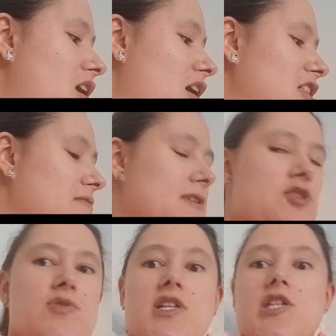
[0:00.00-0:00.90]
I love
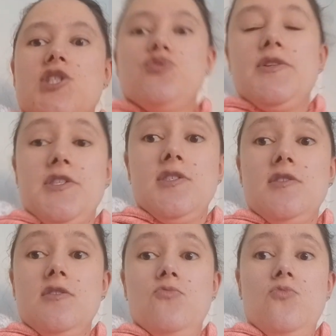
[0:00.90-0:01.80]
their
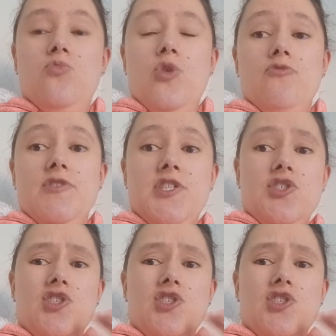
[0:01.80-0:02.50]
twins were written